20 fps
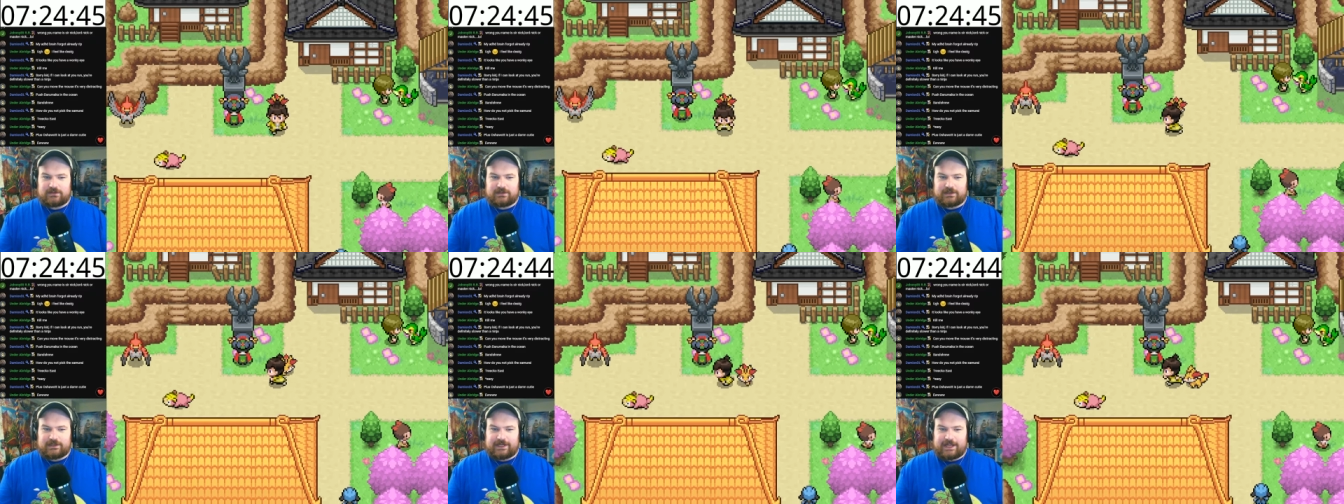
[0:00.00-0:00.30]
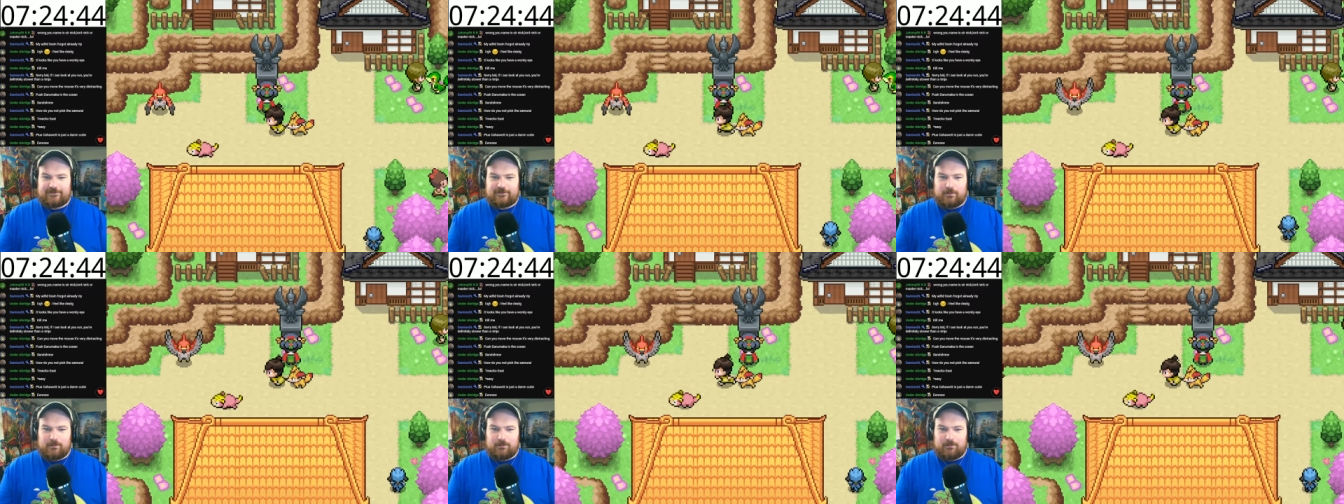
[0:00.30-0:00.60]
And I
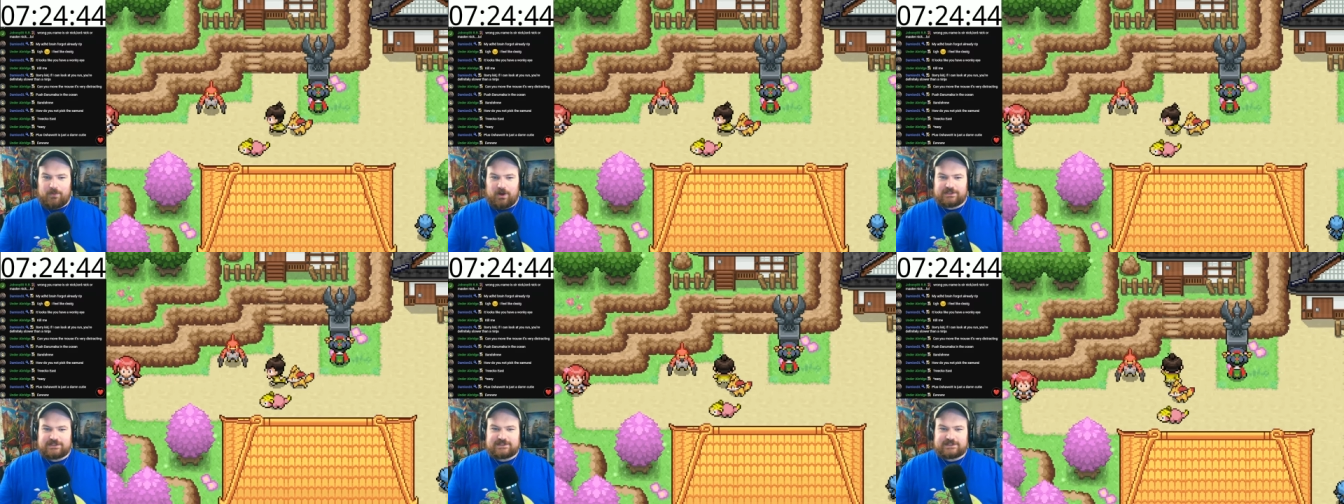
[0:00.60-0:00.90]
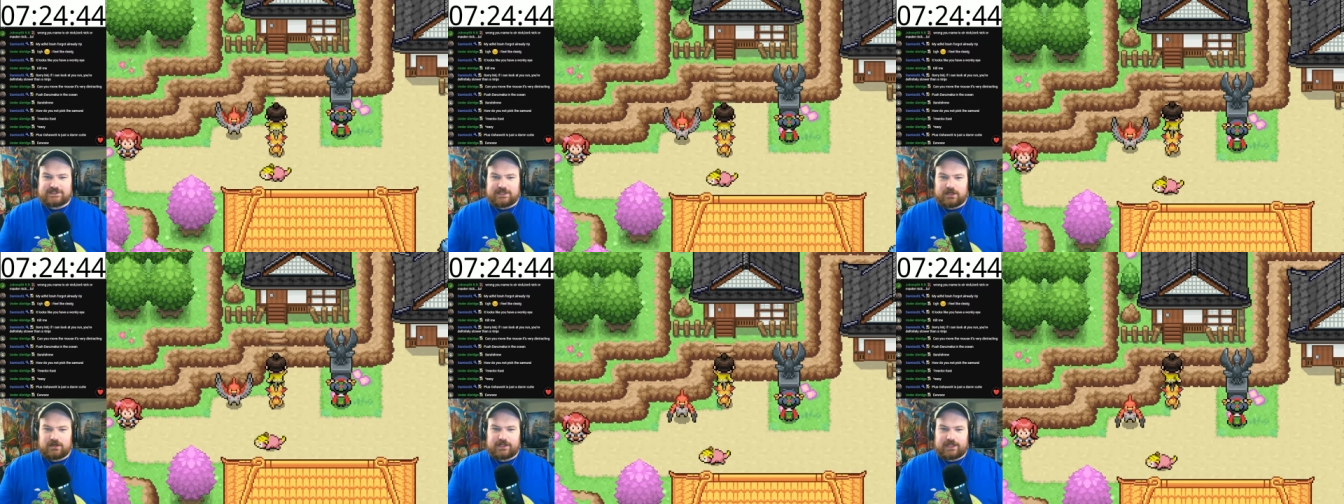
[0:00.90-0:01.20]
have a mud
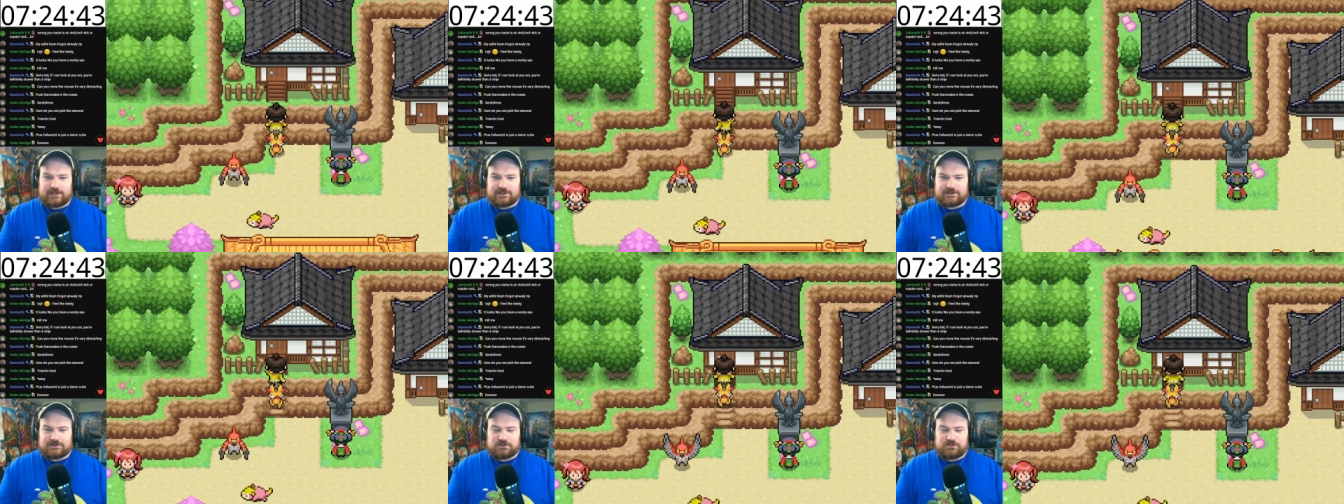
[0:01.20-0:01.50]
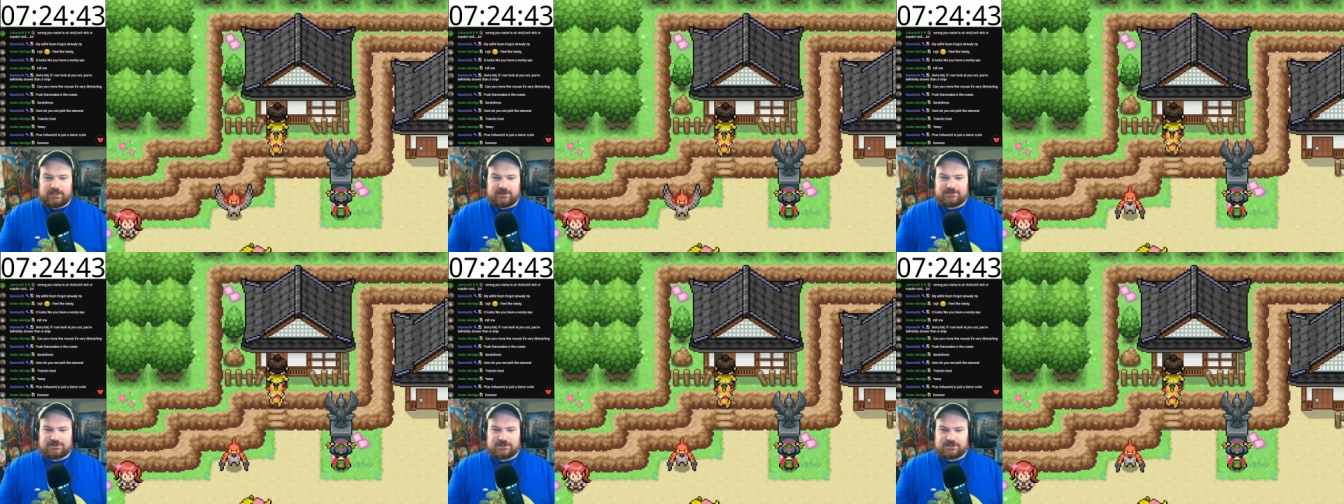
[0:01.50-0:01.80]
staircase. Who
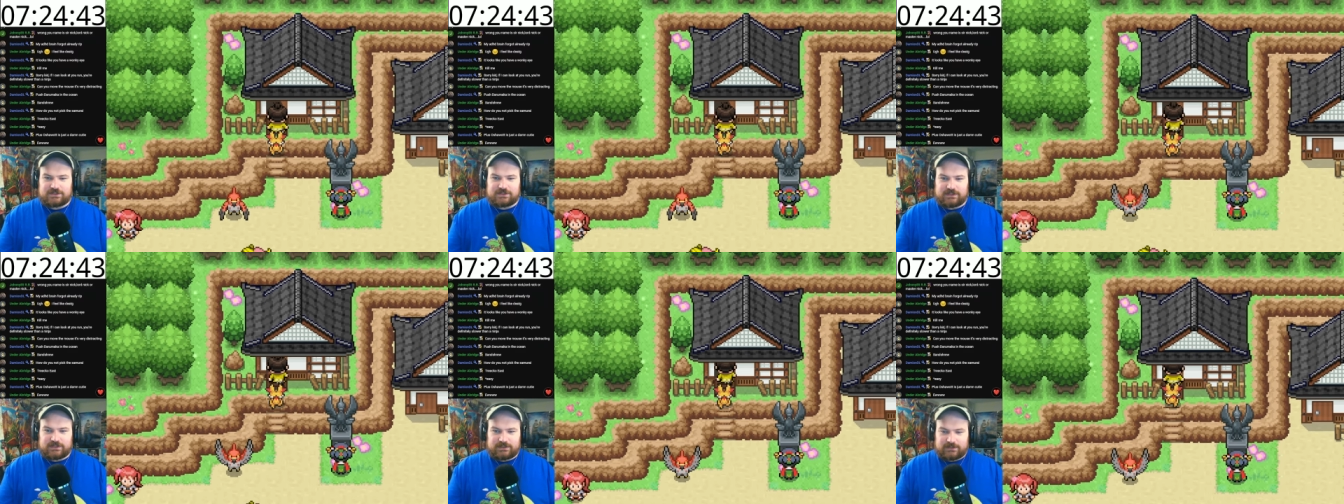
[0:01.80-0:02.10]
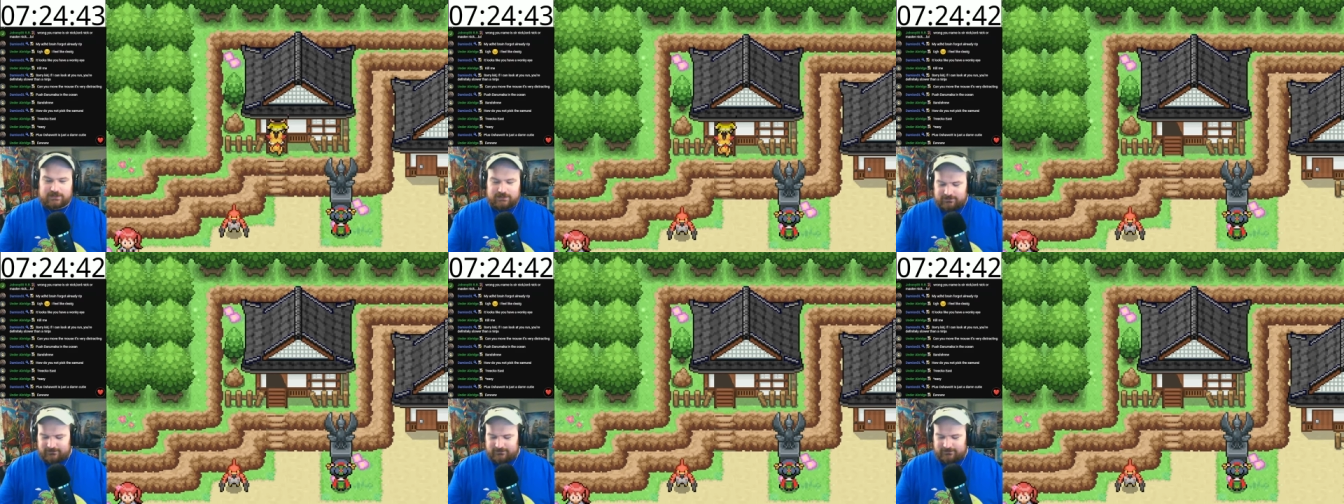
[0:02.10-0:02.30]
gives a shit?